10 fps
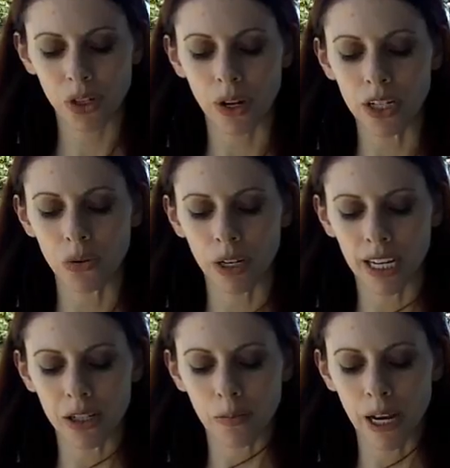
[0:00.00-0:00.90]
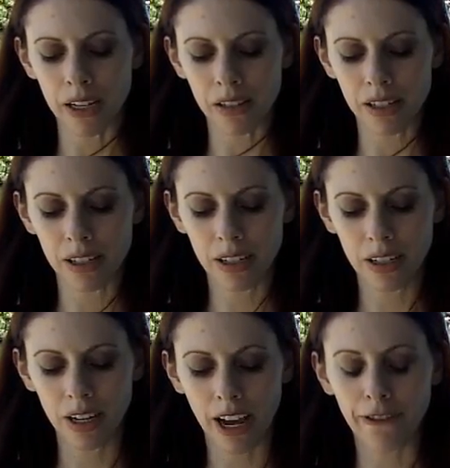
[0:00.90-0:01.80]
So I do what I do best.
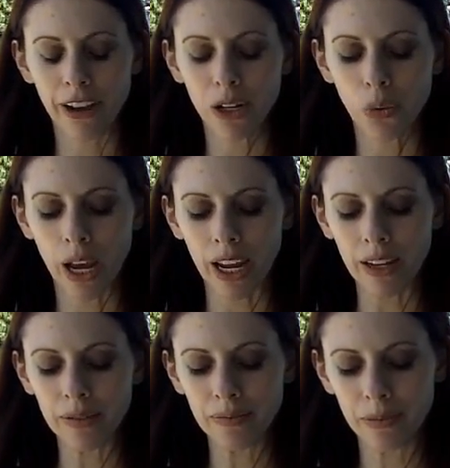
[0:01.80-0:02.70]
I fade away.